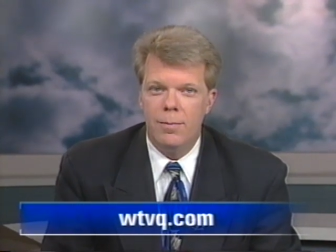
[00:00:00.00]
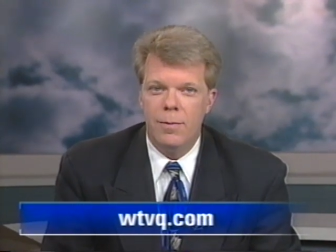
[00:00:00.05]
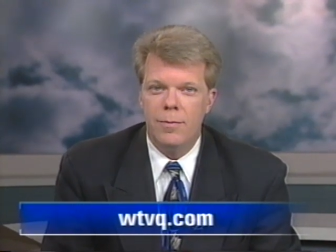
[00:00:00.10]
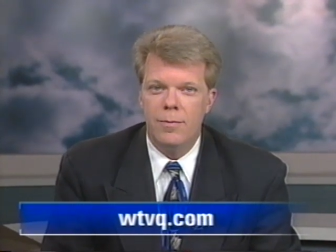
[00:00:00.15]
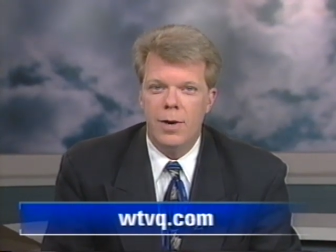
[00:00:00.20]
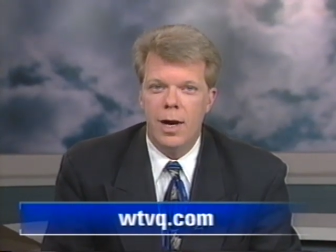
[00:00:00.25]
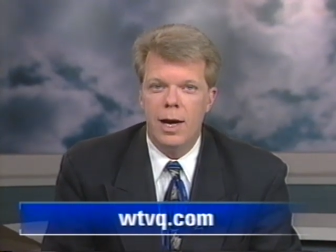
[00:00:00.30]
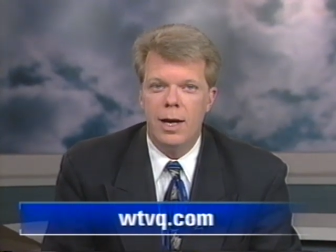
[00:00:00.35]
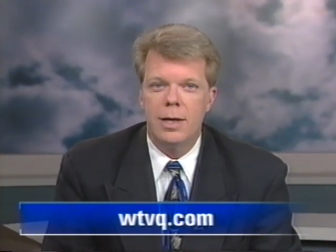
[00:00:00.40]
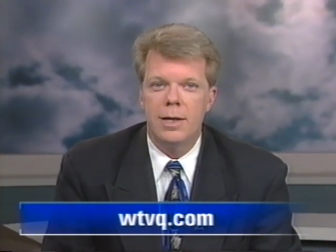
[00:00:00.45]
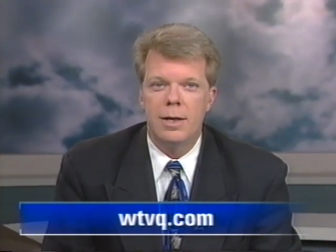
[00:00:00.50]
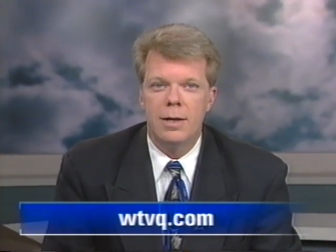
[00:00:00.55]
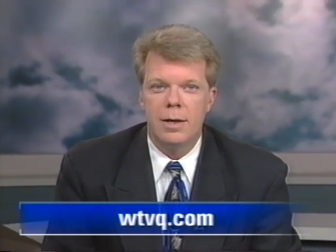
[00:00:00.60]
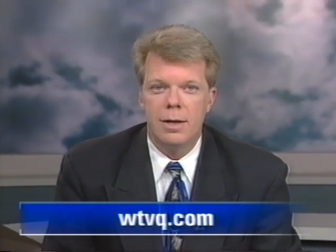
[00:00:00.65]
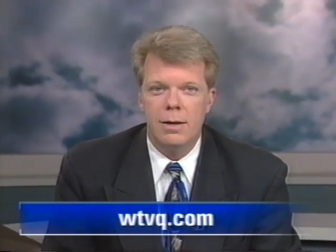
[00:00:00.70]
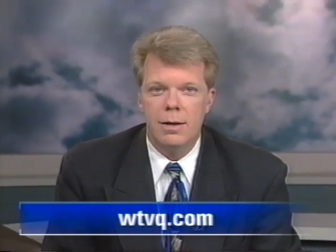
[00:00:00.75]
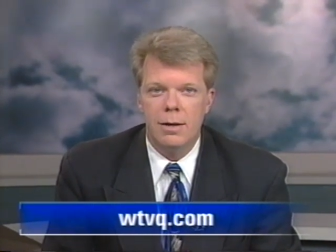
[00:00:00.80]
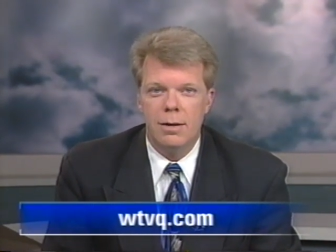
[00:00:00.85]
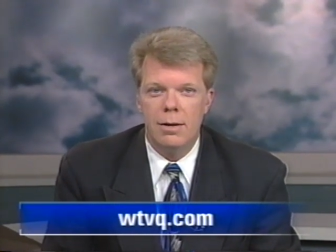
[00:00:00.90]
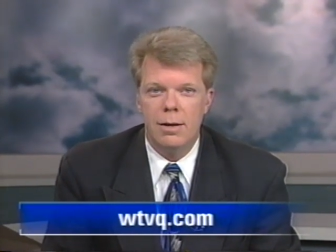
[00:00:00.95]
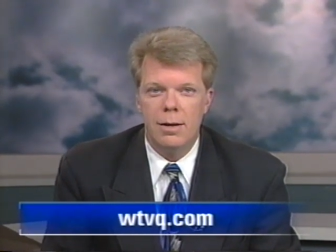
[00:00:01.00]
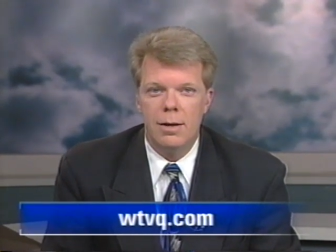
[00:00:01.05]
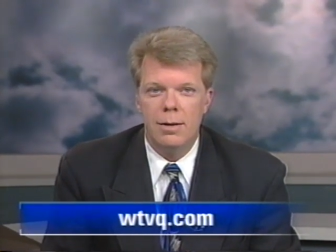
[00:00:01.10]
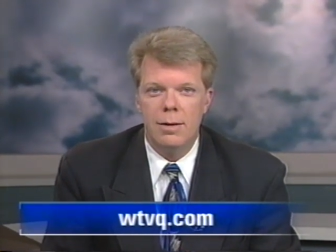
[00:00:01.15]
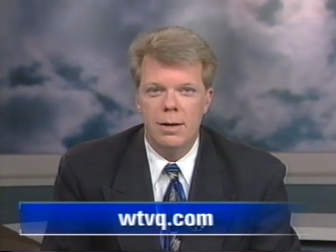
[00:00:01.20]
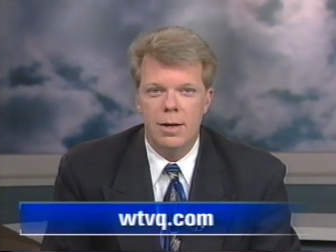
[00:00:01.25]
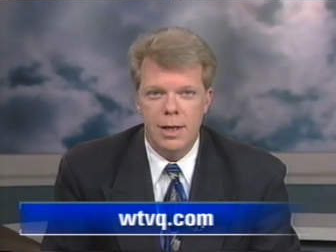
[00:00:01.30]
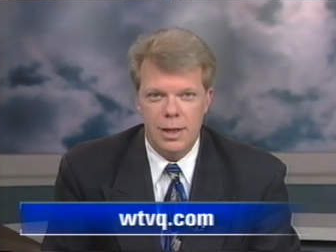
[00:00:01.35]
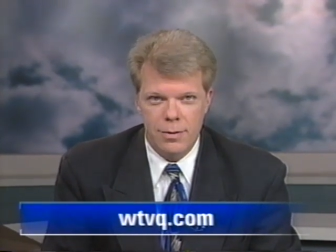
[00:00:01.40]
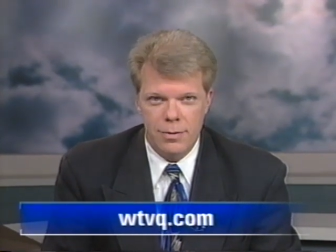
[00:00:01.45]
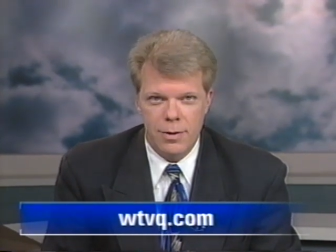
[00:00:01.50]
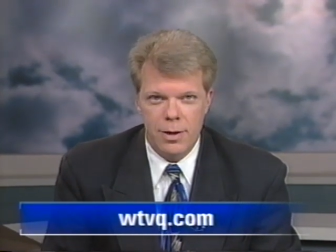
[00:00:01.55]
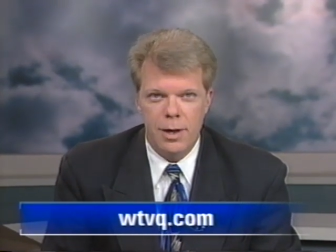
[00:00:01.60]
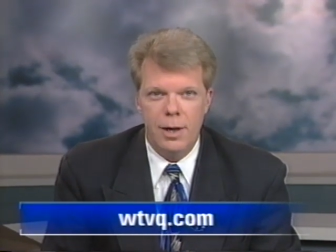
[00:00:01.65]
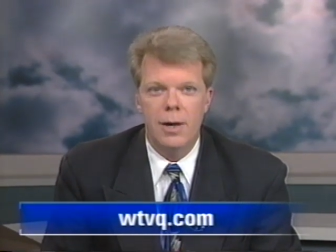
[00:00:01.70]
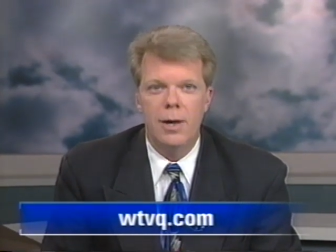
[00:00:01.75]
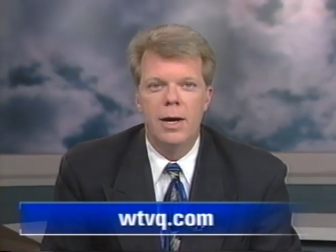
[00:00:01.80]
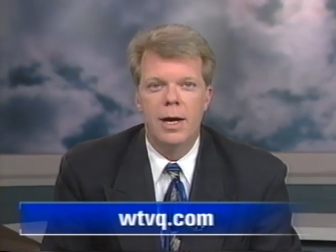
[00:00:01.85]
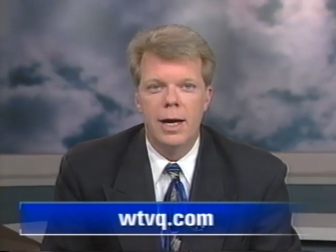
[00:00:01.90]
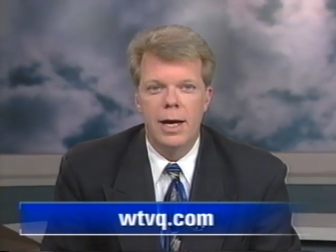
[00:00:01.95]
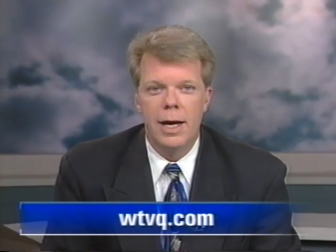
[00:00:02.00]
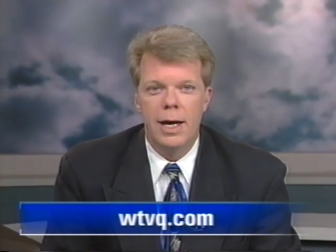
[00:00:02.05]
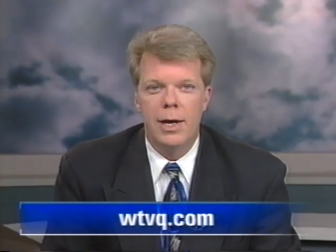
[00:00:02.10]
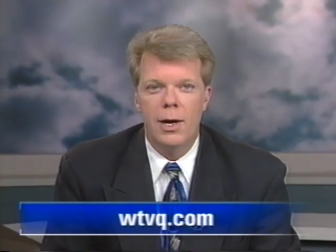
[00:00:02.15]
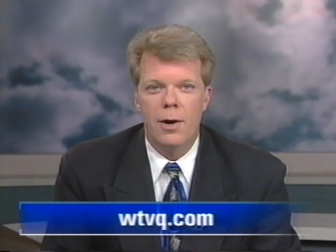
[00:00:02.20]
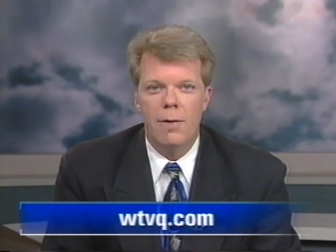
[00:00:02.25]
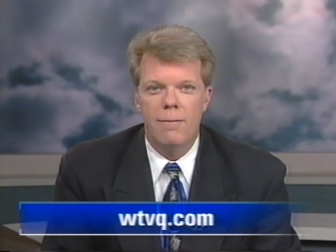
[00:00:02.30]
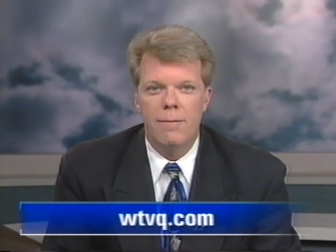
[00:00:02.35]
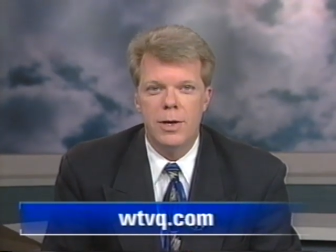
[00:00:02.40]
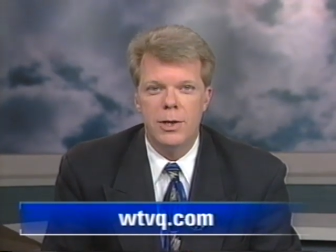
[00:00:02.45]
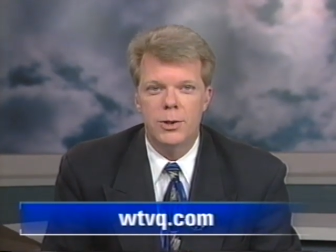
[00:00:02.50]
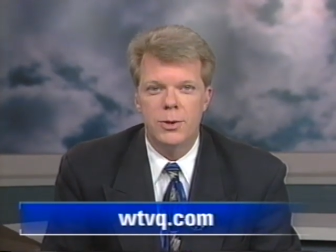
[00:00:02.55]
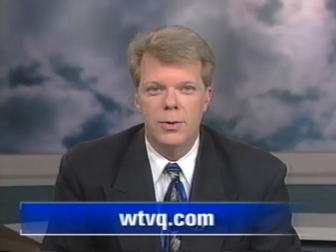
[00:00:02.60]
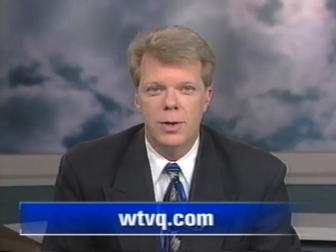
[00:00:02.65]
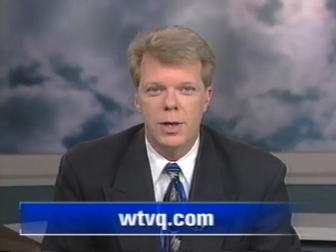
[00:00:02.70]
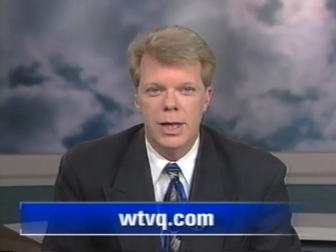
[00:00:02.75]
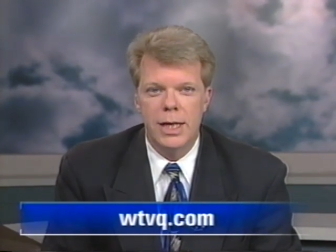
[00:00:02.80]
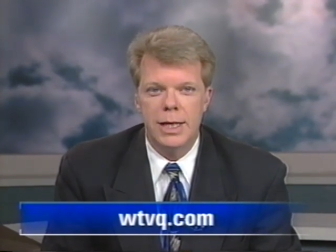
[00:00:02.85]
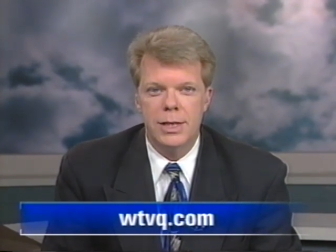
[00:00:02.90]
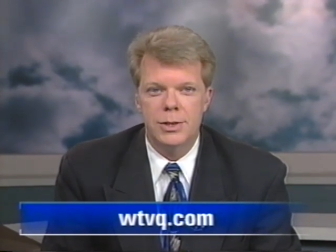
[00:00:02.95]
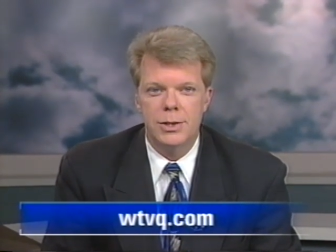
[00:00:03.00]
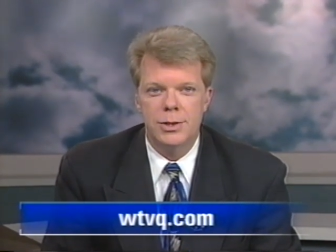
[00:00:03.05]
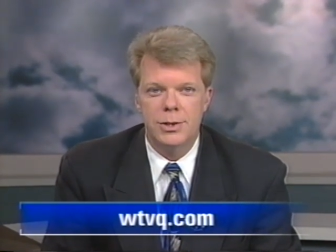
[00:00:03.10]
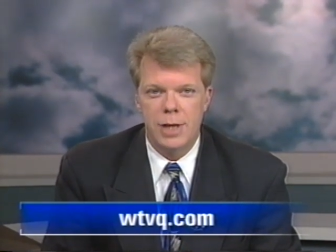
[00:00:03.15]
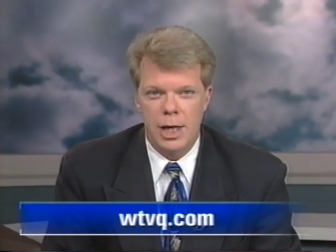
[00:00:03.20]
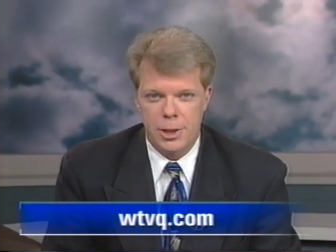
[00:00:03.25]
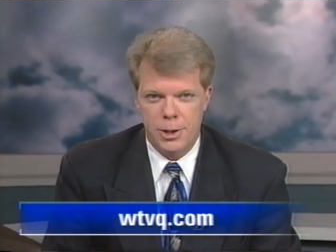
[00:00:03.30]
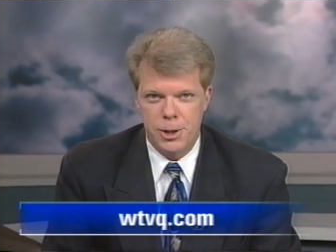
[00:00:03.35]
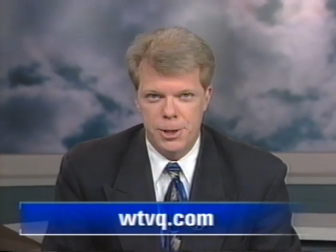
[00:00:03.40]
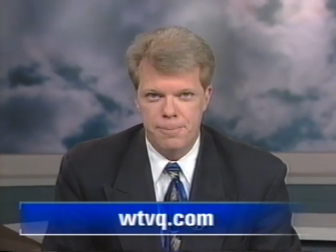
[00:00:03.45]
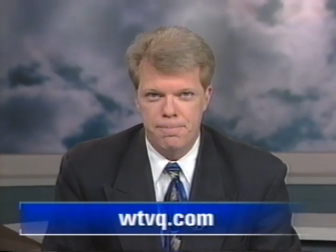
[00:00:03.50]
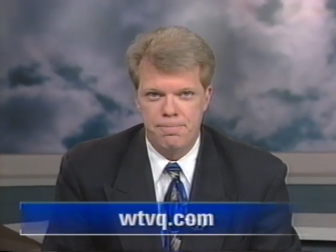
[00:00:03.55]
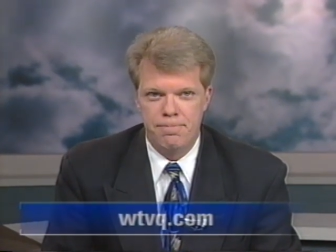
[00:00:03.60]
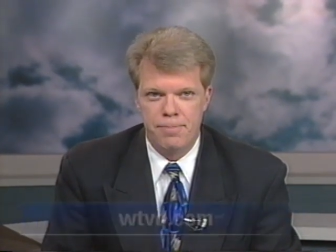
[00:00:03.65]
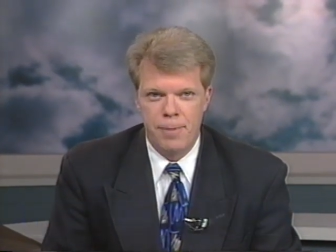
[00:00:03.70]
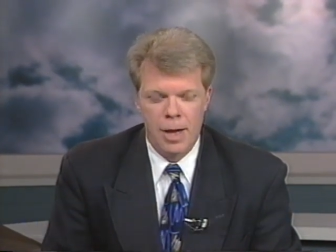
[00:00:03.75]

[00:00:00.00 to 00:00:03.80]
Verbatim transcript: We've got a, a link there in our featured links section.